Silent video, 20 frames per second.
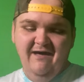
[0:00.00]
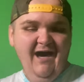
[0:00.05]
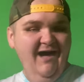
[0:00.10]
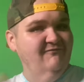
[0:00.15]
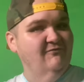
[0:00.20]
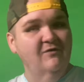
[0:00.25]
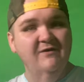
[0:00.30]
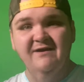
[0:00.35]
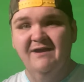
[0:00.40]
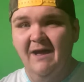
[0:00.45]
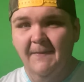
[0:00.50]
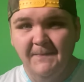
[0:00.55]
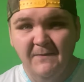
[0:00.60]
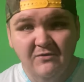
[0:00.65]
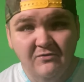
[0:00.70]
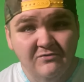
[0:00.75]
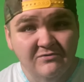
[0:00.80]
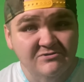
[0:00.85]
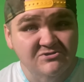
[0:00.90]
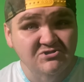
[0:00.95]
I've already got the
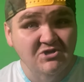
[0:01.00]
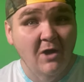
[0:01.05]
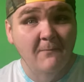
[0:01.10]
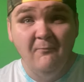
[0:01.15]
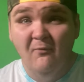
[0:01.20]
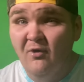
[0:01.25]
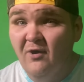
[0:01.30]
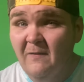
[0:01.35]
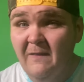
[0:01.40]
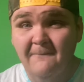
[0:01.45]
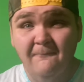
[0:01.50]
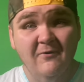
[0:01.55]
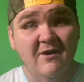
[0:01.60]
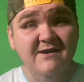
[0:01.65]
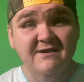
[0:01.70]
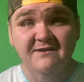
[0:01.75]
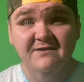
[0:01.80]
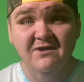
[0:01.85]
noodles all boiled up, ready to